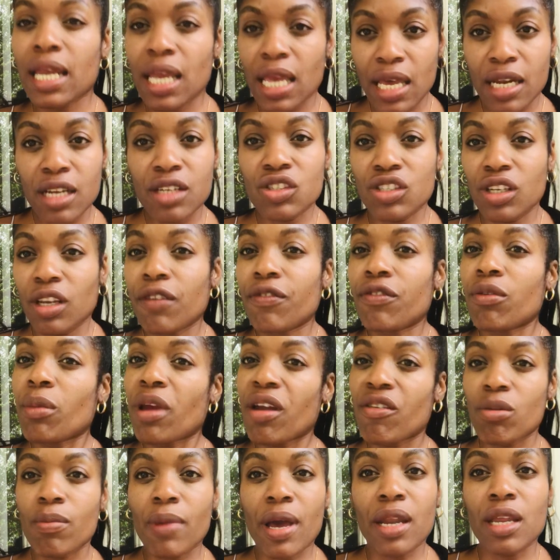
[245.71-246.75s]
energy from
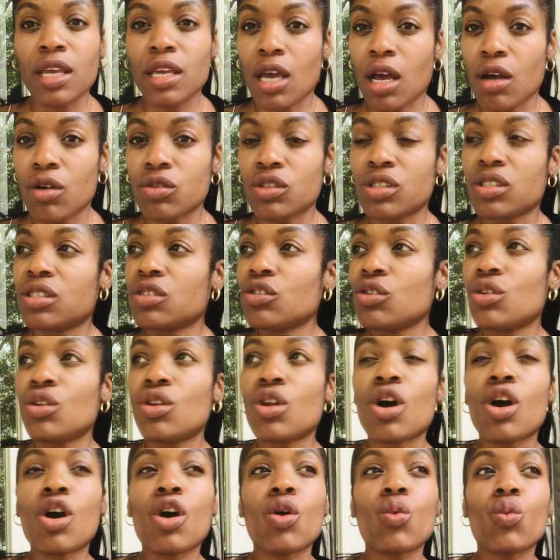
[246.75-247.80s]
everybody else.
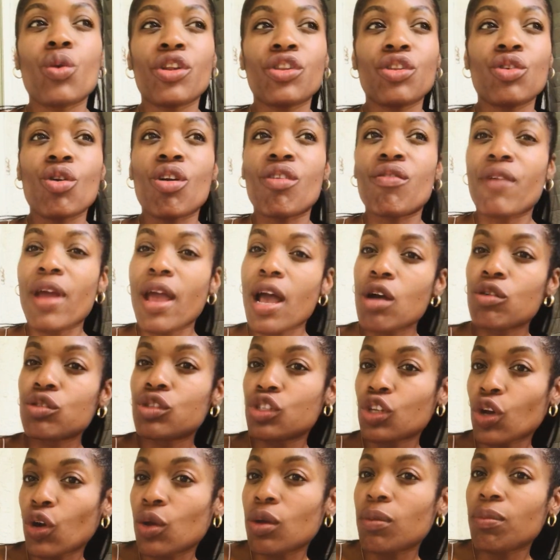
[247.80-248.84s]
When you're around
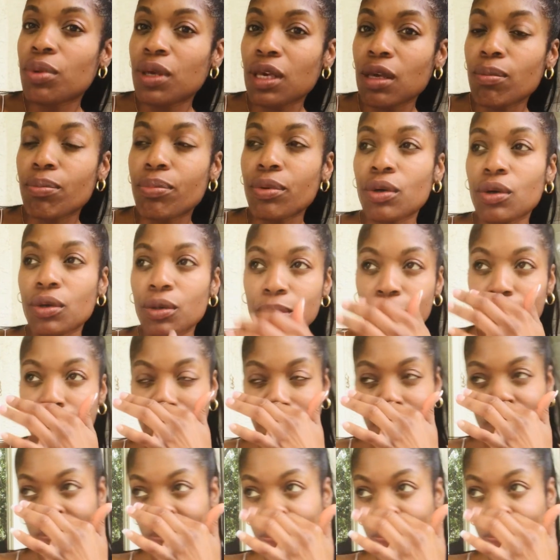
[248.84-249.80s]
certain people